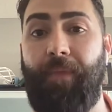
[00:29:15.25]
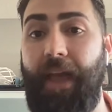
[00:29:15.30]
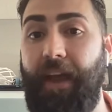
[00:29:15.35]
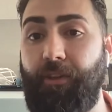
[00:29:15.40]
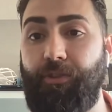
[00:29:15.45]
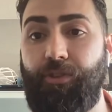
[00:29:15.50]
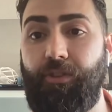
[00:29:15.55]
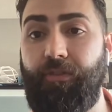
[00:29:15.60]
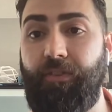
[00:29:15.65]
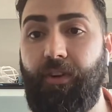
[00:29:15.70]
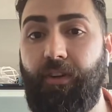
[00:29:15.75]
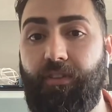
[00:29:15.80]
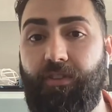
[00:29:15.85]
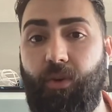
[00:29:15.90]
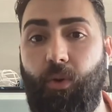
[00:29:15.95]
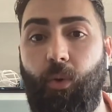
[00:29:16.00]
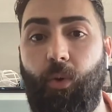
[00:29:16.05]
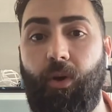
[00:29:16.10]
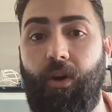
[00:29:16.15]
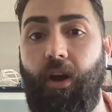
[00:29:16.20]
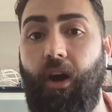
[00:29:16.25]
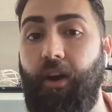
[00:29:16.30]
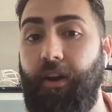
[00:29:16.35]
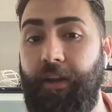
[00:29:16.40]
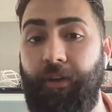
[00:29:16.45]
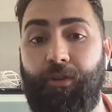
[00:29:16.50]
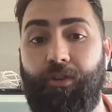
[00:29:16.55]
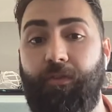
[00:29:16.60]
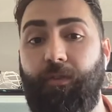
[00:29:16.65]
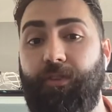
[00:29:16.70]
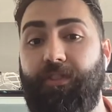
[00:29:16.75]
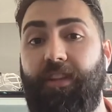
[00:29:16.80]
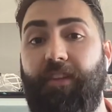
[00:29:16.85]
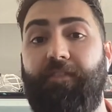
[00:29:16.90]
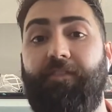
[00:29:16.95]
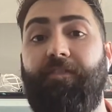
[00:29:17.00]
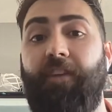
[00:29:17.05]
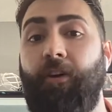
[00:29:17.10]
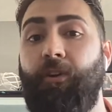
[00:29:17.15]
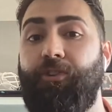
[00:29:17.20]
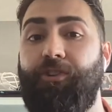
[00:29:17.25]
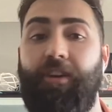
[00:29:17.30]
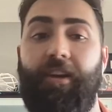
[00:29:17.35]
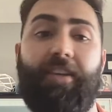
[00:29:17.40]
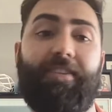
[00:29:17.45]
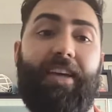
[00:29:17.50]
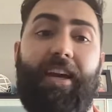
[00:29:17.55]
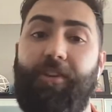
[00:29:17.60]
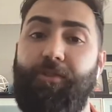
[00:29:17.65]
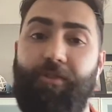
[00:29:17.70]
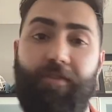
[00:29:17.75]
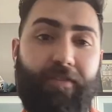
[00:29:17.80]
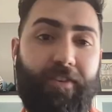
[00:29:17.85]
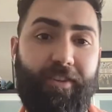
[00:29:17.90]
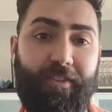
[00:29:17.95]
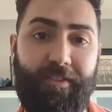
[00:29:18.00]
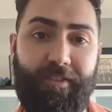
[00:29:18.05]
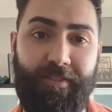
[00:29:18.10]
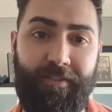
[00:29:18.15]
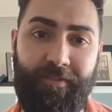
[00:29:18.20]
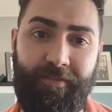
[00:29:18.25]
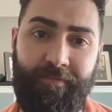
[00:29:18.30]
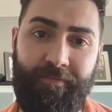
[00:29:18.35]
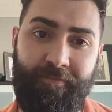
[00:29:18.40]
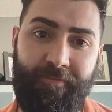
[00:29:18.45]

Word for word: extroverts or are introverts that function as extroverts.